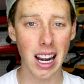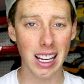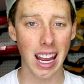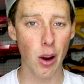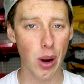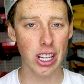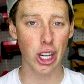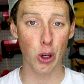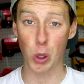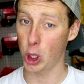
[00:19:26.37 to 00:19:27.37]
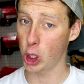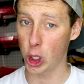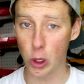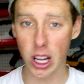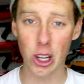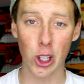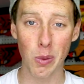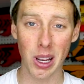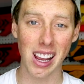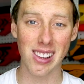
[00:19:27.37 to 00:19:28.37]
I can't wait to shoot it.
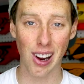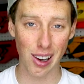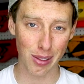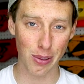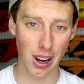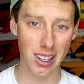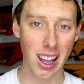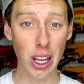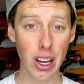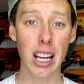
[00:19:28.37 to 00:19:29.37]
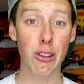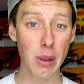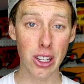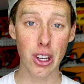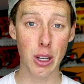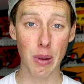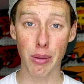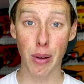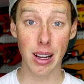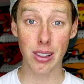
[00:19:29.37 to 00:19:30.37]
Should be a ton of fun. Thank you guys for being such big
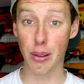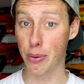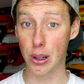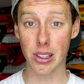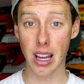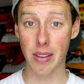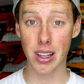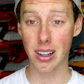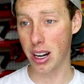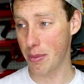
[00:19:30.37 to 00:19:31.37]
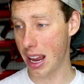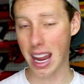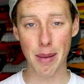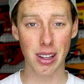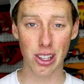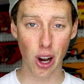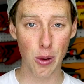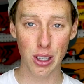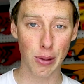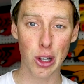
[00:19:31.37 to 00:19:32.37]
fans of the first 7, Modded Mayhem and the Star
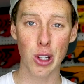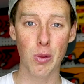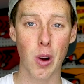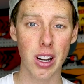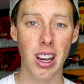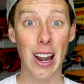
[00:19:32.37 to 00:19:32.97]
Wars version 1,